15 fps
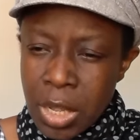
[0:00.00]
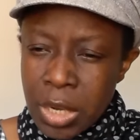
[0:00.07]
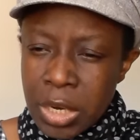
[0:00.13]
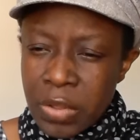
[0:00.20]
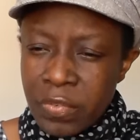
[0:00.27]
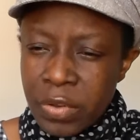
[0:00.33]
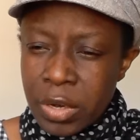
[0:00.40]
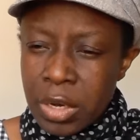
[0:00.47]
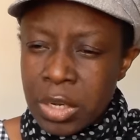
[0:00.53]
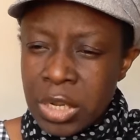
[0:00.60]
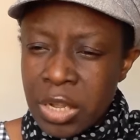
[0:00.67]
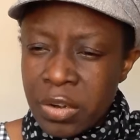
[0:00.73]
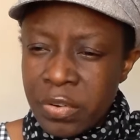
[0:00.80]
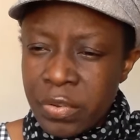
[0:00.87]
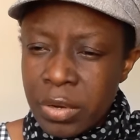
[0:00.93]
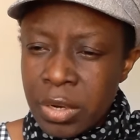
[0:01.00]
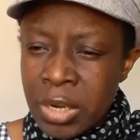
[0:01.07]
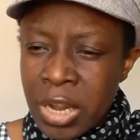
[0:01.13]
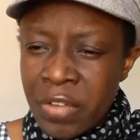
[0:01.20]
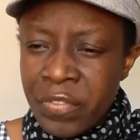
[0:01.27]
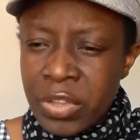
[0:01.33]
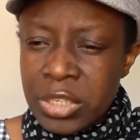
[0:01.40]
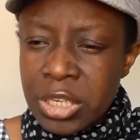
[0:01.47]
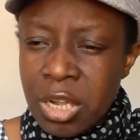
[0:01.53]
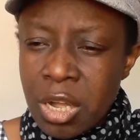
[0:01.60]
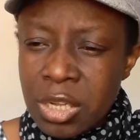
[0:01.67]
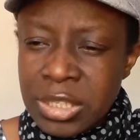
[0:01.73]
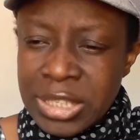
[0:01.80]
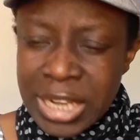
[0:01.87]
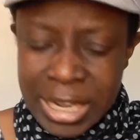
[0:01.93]
Levit Levit
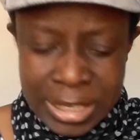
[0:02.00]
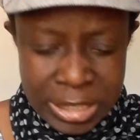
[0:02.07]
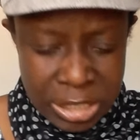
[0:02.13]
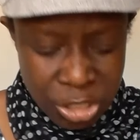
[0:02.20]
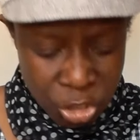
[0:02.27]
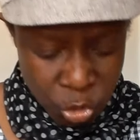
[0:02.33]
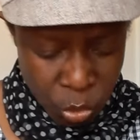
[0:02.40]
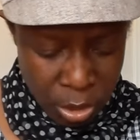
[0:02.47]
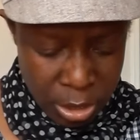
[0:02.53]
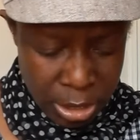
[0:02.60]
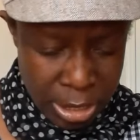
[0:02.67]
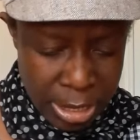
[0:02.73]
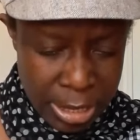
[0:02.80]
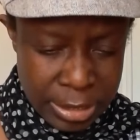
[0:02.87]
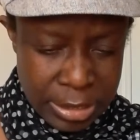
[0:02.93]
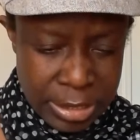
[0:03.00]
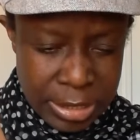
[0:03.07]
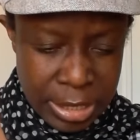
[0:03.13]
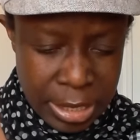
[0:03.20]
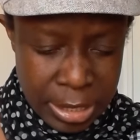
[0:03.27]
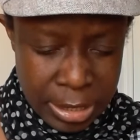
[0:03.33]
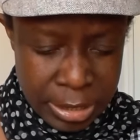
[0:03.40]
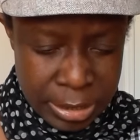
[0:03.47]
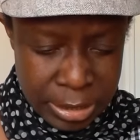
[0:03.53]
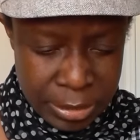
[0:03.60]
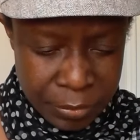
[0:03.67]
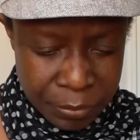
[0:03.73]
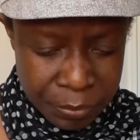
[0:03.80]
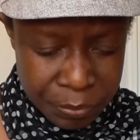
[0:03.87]
Leviticus 19:28 says,